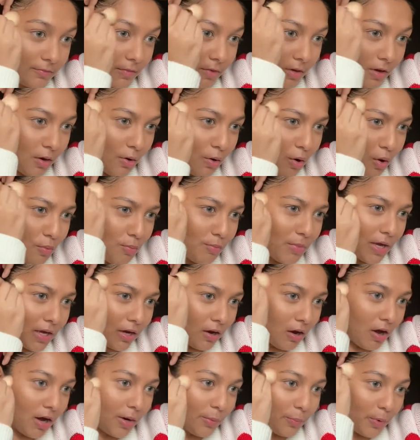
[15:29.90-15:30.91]
Oh my
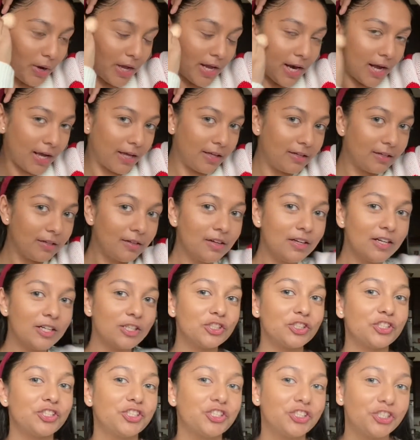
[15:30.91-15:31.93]
God, wait,
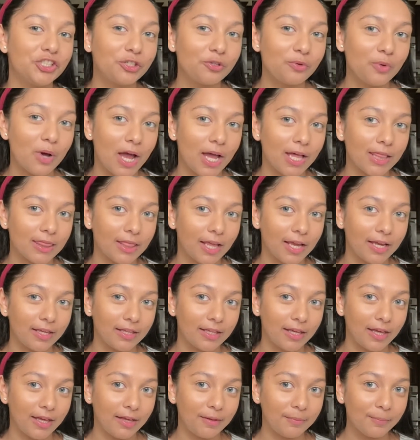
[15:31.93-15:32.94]
I like
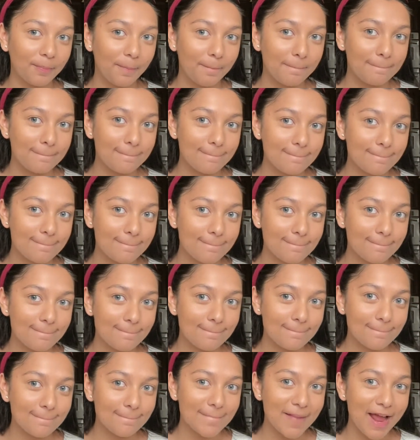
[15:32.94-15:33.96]
it.
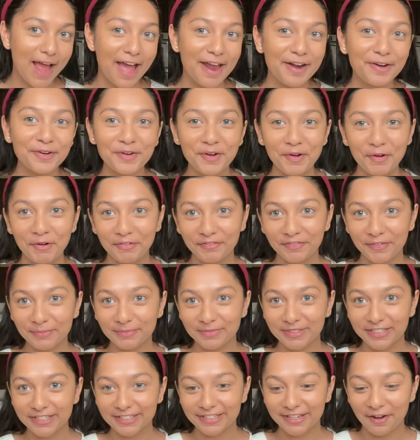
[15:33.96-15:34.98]
I don't know if I'm
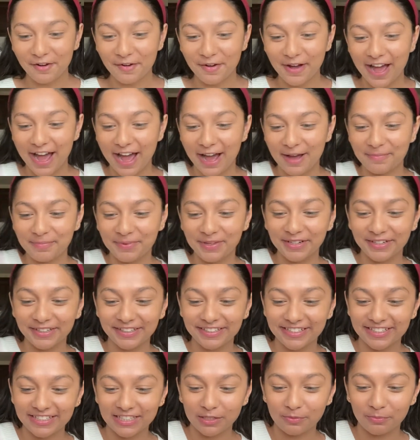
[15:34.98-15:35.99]
so happy or
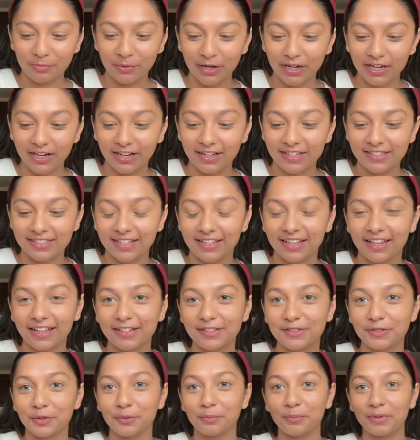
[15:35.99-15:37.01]
disappointed because I like
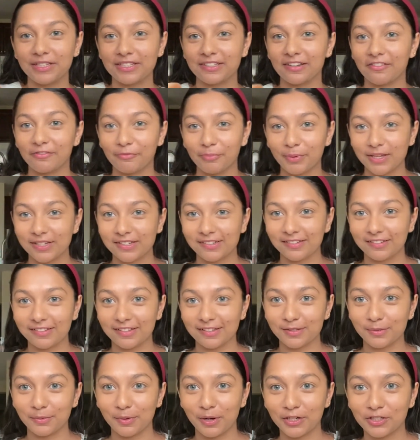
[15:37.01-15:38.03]
told myself based on the
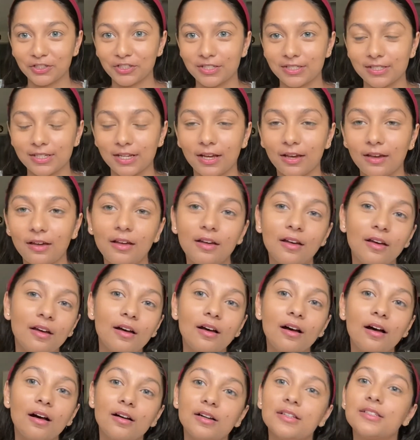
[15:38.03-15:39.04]
swatches, like,
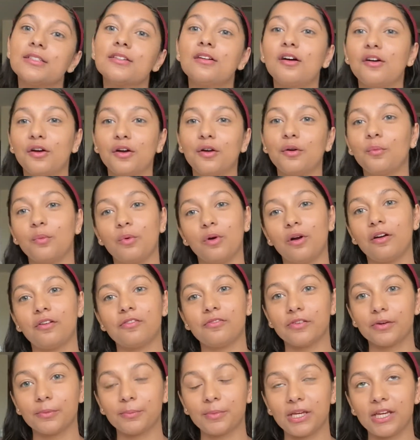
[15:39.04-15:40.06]
oh, it's not gonna work
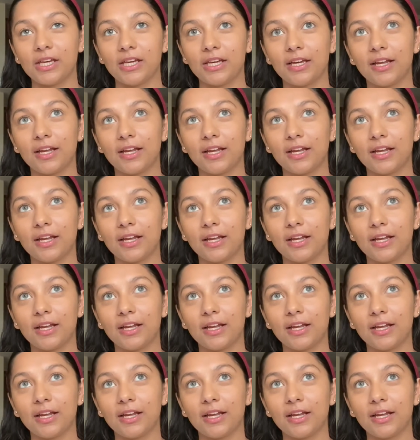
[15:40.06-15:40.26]
for me.